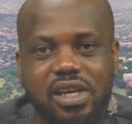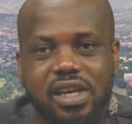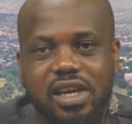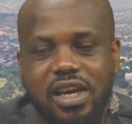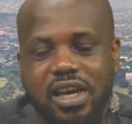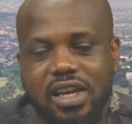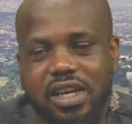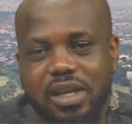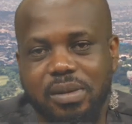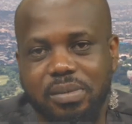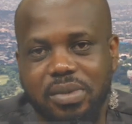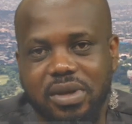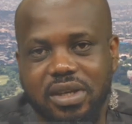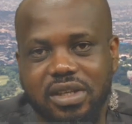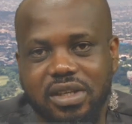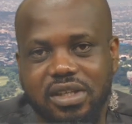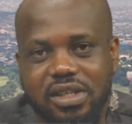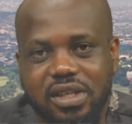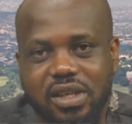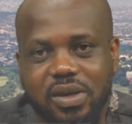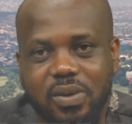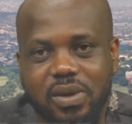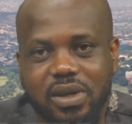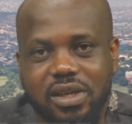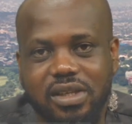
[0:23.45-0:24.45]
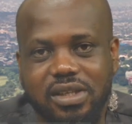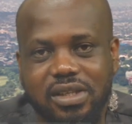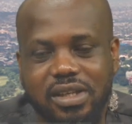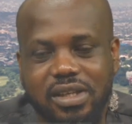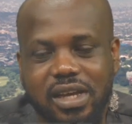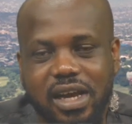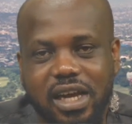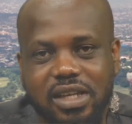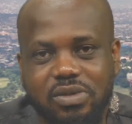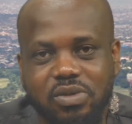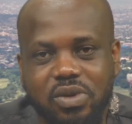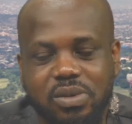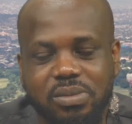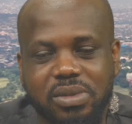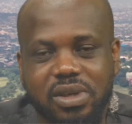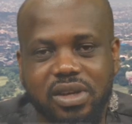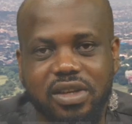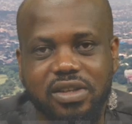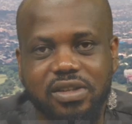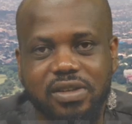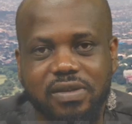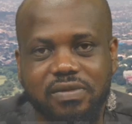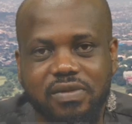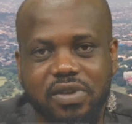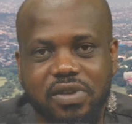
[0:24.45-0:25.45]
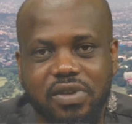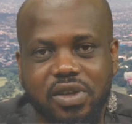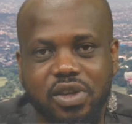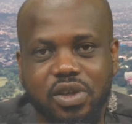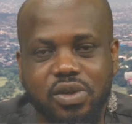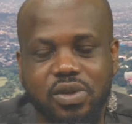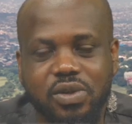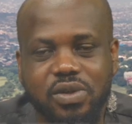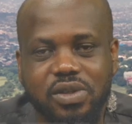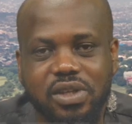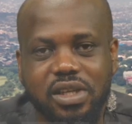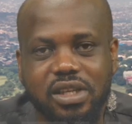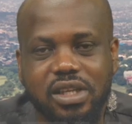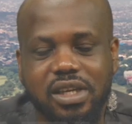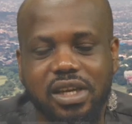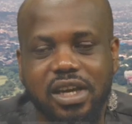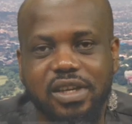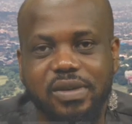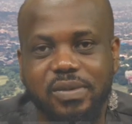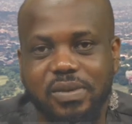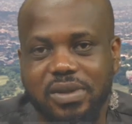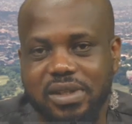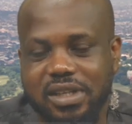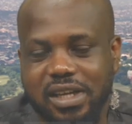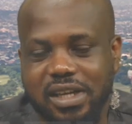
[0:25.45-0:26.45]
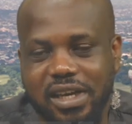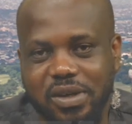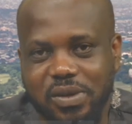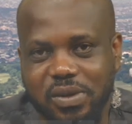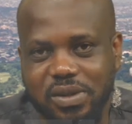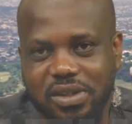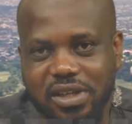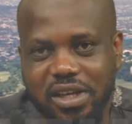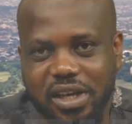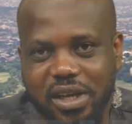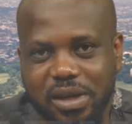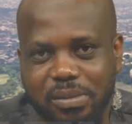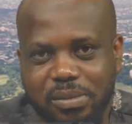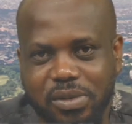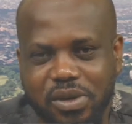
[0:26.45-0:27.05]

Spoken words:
NNPC were sacked was because of the issues that they had with Dangote.